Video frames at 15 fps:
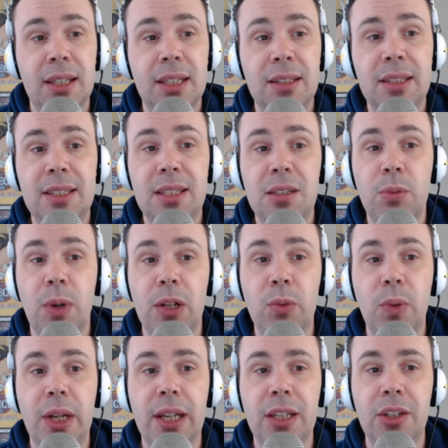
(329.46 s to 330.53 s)
this is one
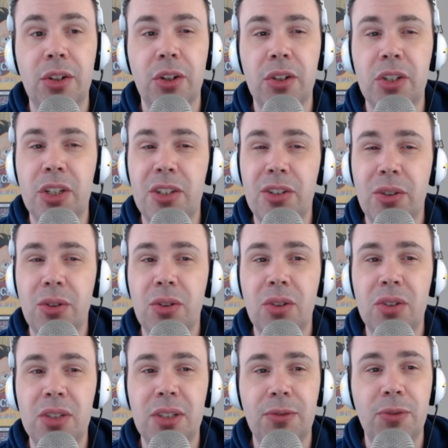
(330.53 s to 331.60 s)
where, you know, you're so
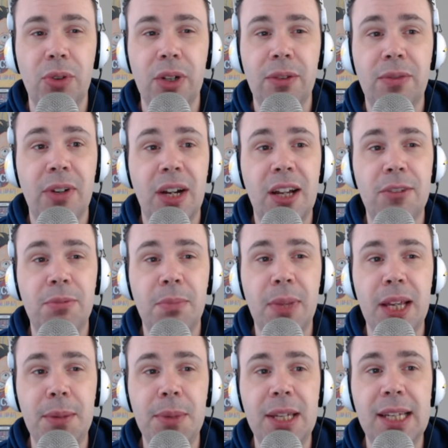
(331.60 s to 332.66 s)
close to 45,
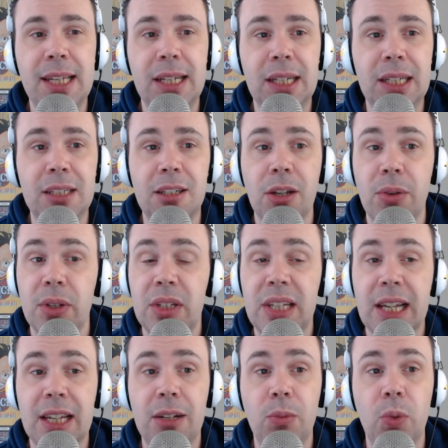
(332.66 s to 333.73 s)
maybe it is going
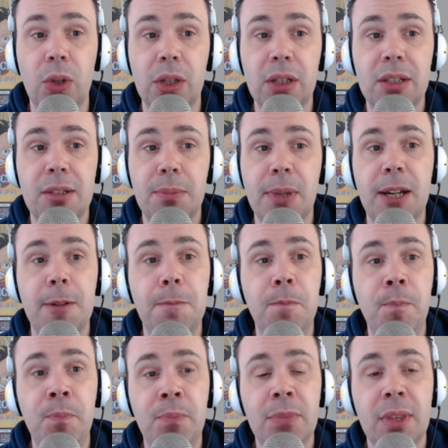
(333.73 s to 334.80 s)
second works, but
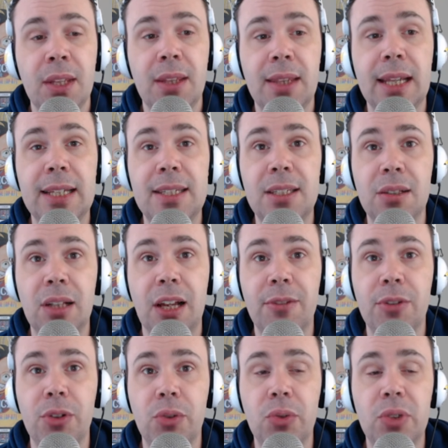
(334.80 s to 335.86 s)
they still have
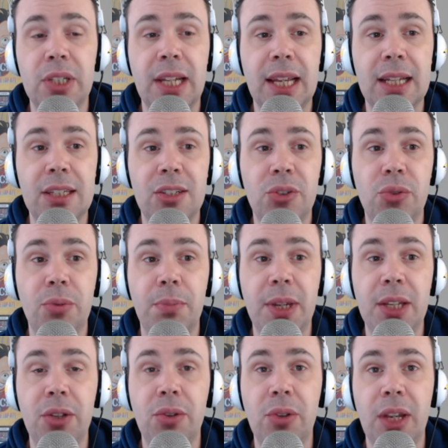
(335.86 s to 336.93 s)
a good chance to
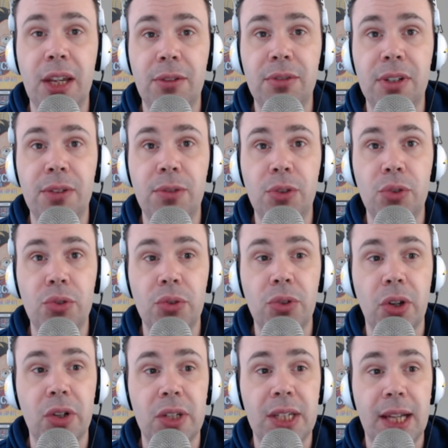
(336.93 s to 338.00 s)
beat you even if you do
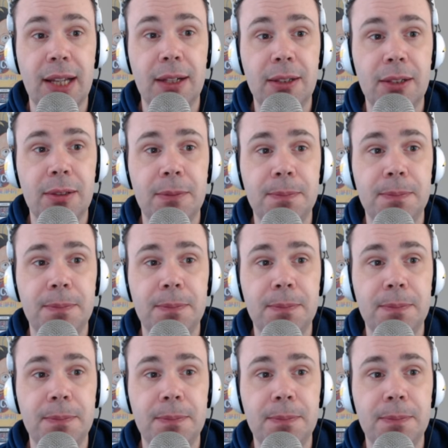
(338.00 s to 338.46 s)
go second.